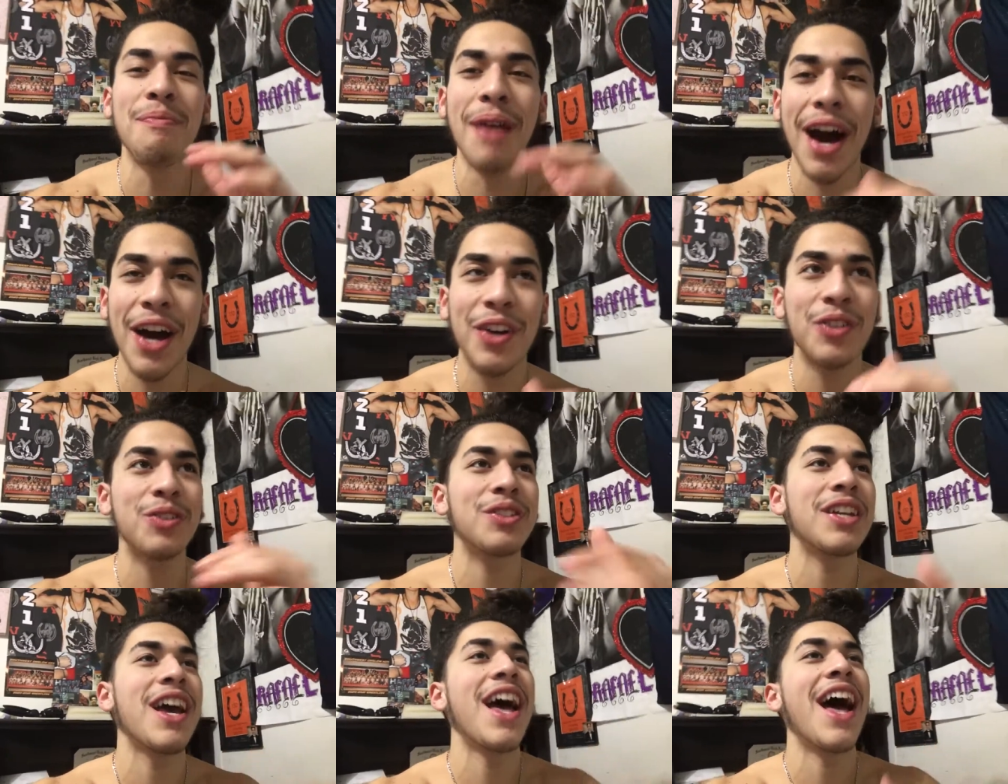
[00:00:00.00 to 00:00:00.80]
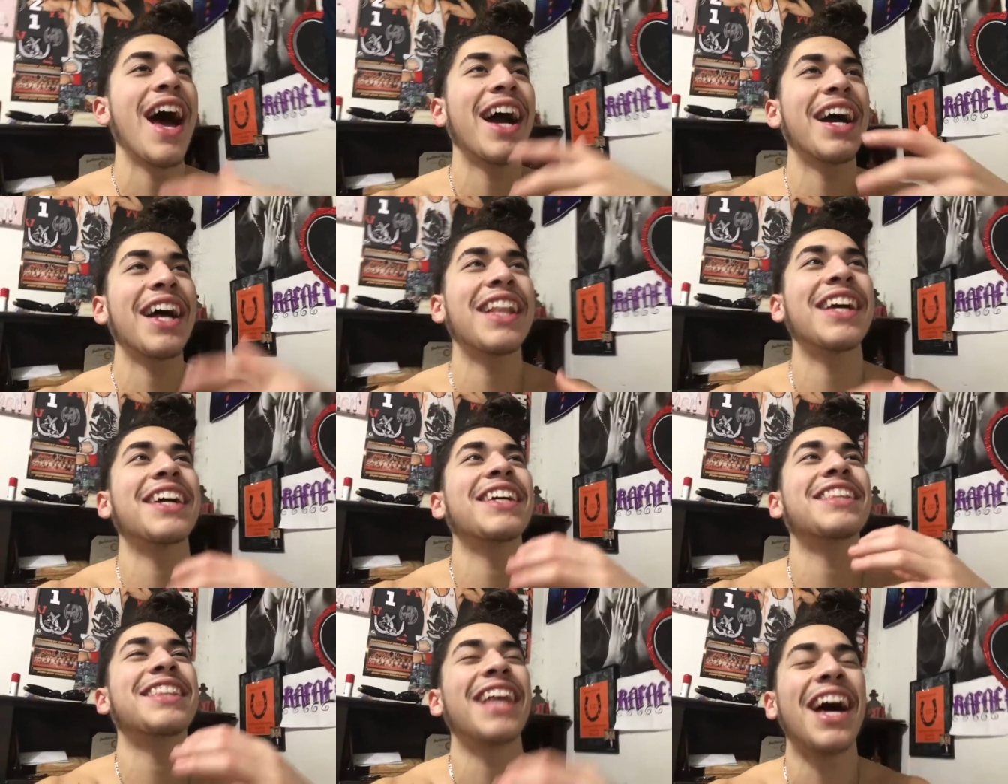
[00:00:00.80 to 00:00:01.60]
models. I got like
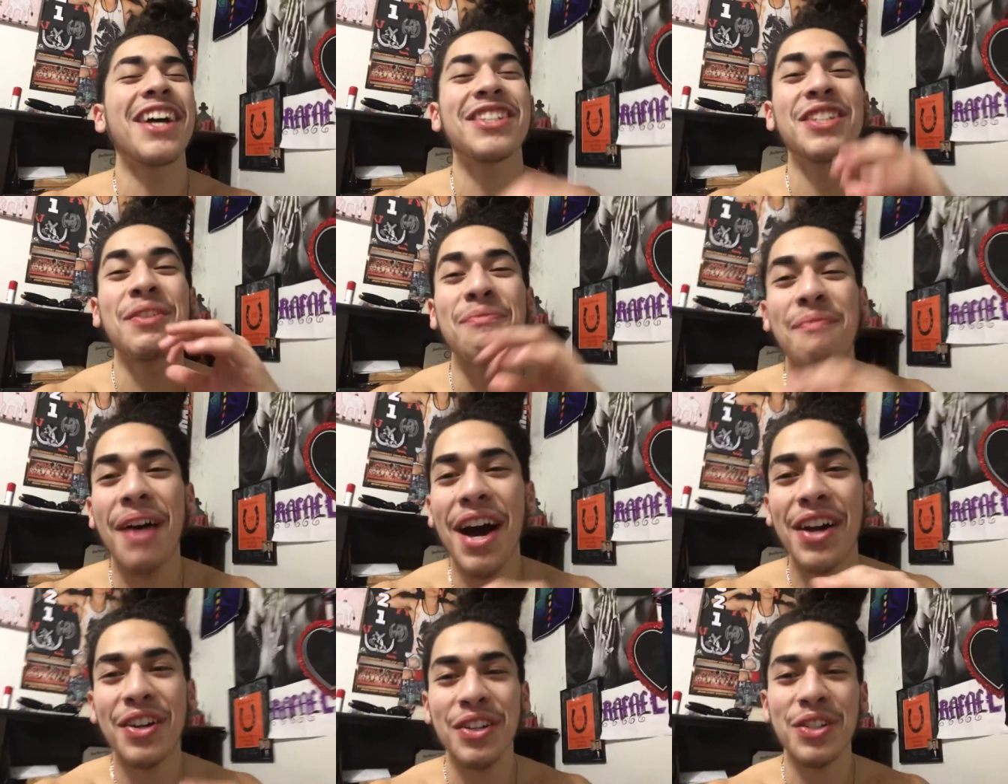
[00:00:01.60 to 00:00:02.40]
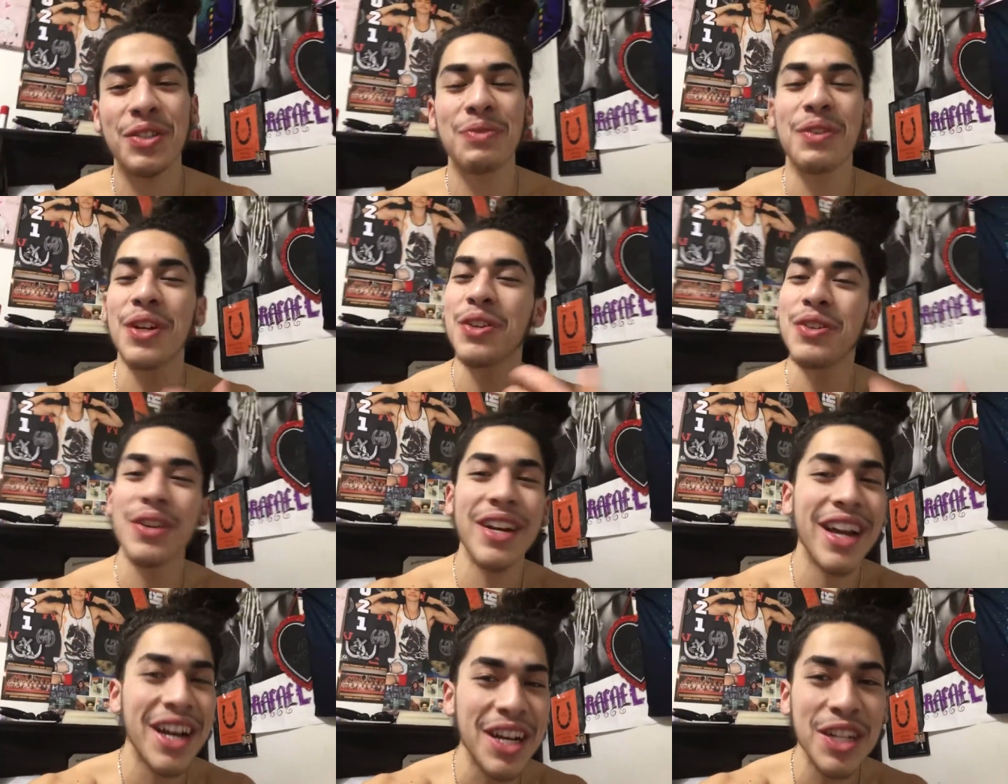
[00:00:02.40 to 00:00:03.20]
a thousand models, but who
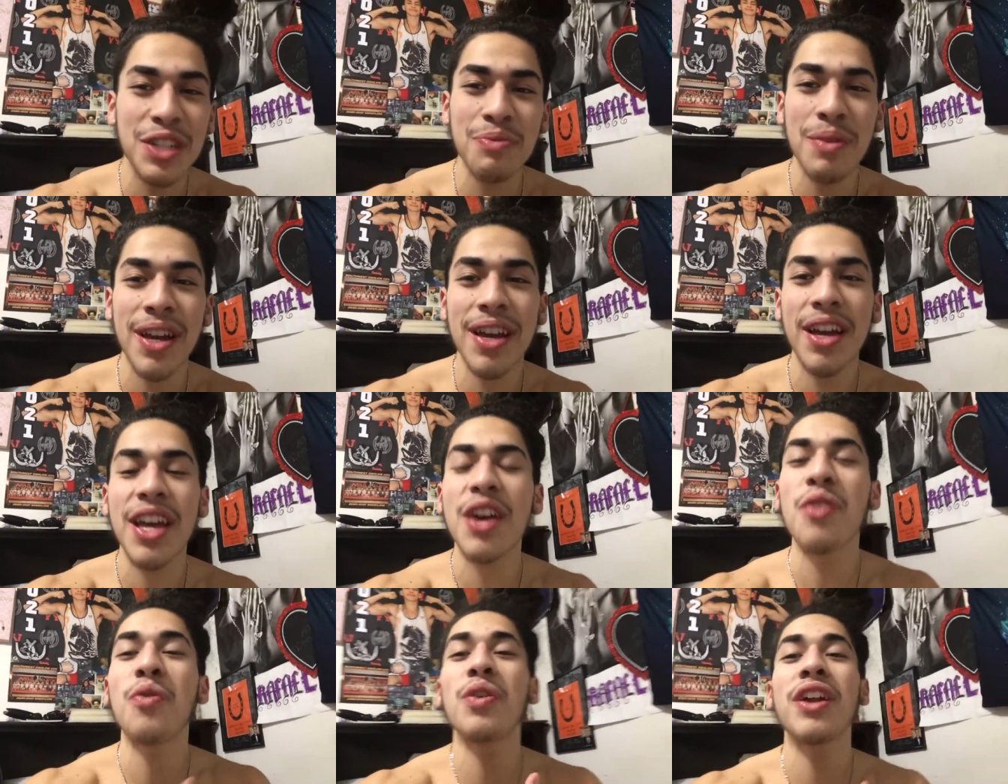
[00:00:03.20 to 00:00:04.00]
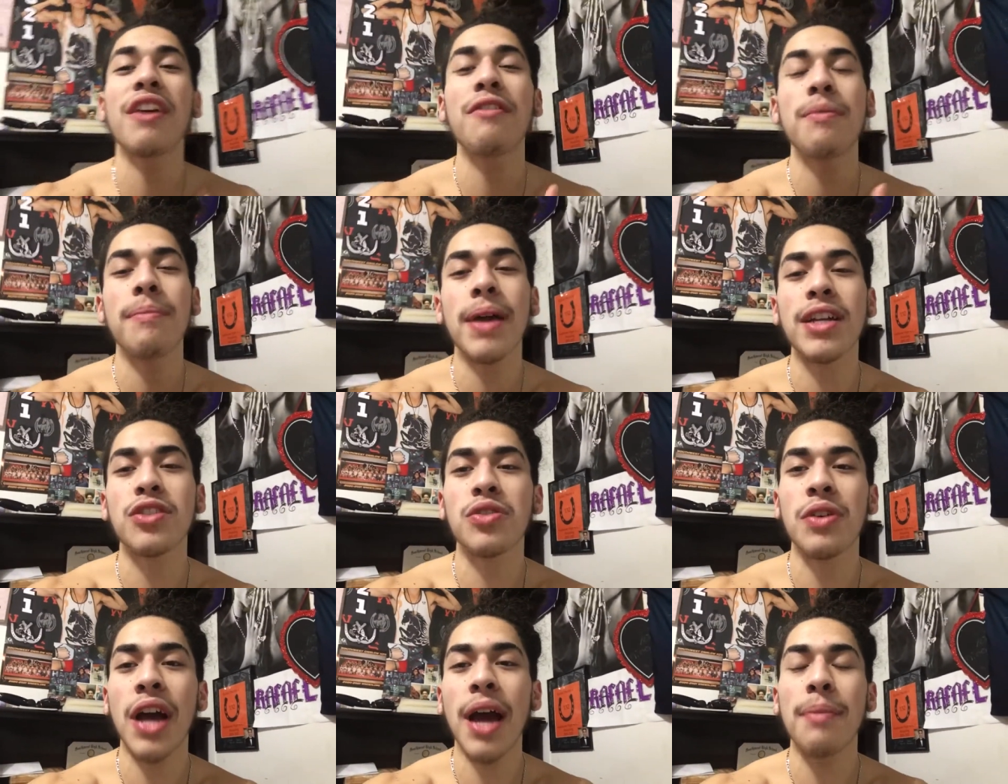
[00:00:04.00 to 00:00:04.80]
cares, man? Whatever makes
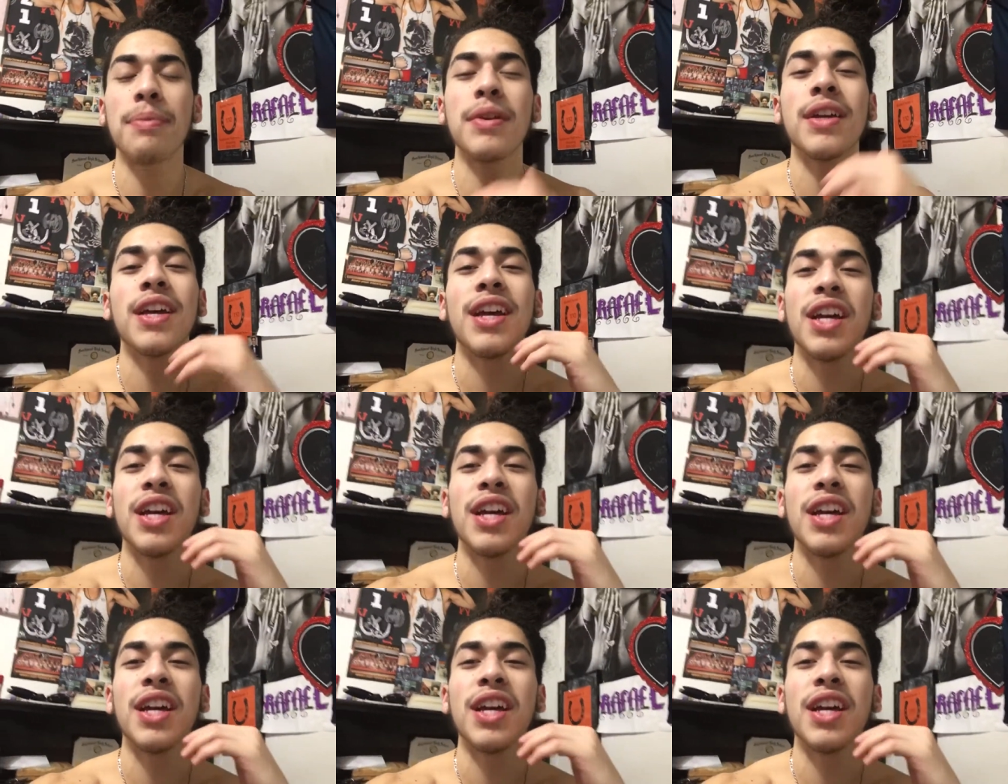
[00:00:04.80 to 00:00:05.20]
you happy.